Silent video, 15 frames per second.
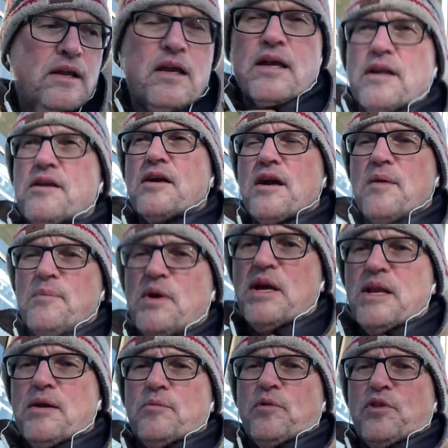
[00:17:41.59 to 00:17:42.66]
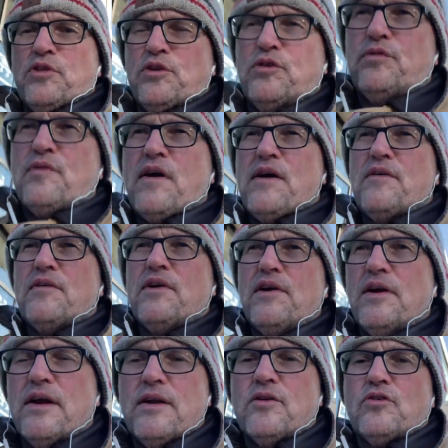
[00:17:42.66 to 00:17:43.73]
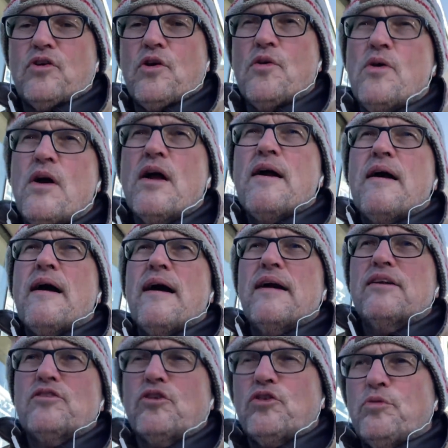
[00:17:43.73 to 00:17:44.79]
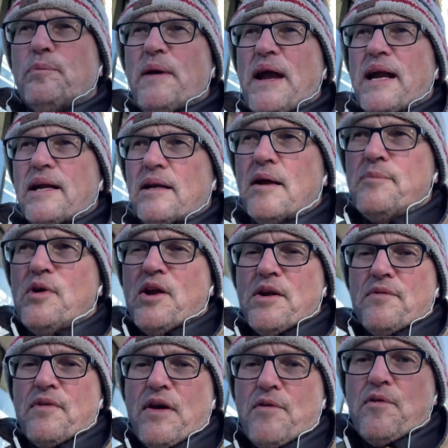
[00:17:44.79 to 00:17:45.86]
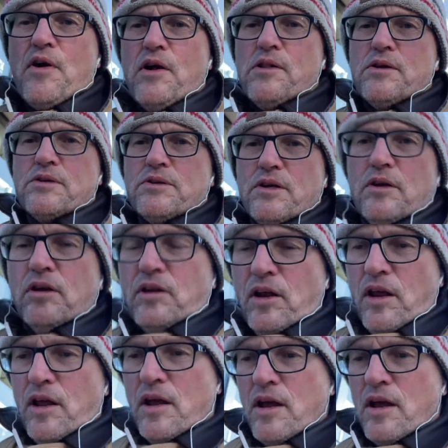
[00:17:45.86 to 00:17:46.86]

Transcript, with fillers: can come in with this variant. So I suspect, I'm not a virologist,